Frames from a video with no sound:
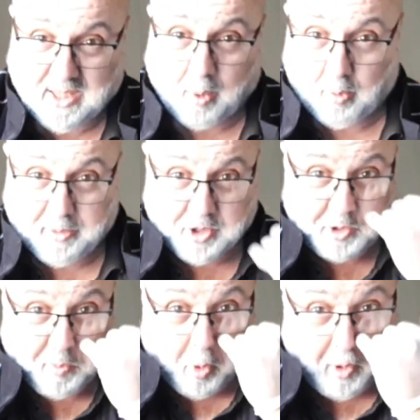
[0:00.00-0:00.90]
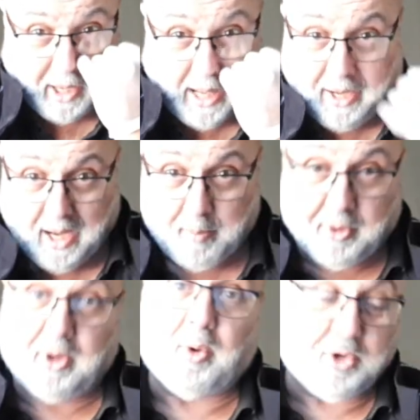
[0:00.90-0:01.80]
that would be just boring, and I am
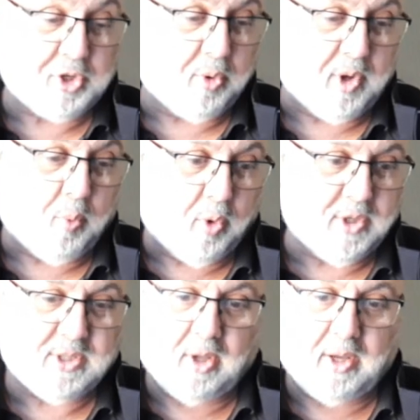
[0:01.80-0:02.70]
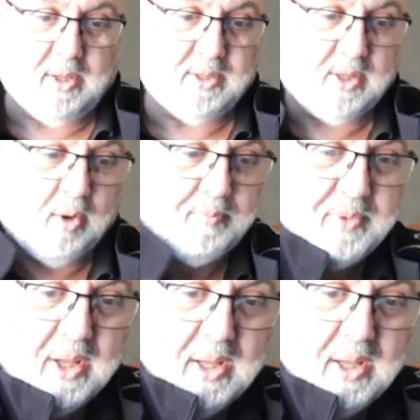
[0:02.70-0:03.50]
only going to show you one side. So